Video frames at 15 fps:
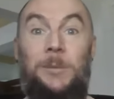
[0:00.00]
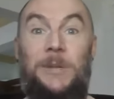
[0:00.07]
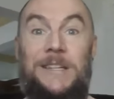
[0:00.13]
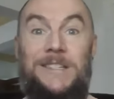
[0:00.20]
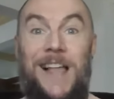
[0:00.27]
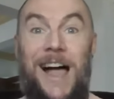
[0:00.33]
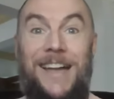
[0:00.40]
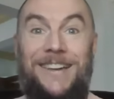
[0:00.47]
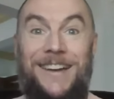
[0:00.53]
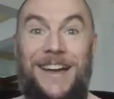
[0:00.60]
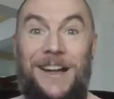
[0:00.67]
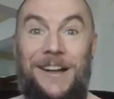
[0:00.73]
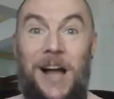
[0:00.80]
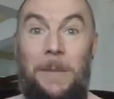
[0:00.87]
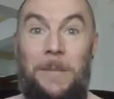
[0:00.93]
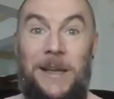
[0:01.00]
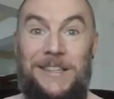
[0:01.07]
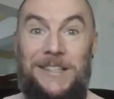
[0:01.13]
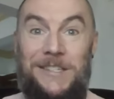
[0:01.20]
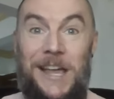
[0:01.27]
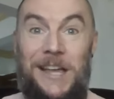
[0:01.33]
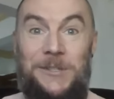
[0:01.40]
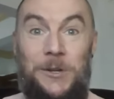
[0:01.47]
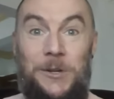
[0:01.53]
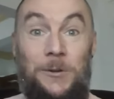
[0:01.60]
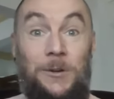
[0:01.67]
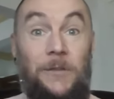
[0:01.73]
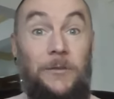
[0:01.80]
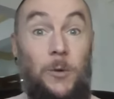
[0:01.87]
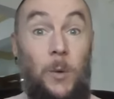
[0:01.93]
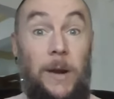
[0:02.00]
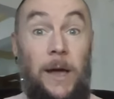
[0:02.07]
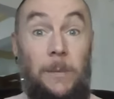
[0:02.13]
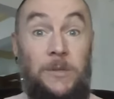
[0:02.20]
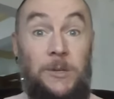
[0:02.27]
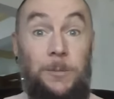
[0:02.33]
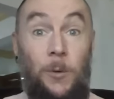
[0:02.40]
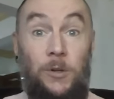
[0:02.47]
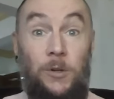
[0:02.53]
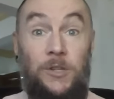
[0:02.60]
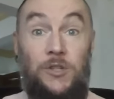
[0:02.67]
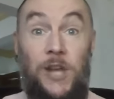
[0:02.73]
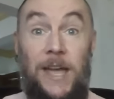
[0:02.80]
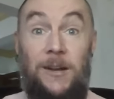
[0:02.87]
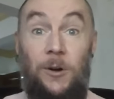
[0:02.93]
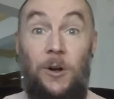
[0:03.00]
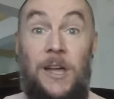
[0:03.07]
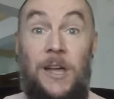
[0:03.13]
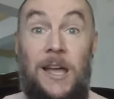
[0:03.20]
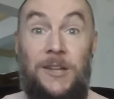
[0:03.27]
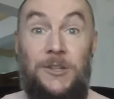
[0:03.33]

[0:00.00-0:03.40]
Please like, comment, and stay tuned if you want to help support the channel.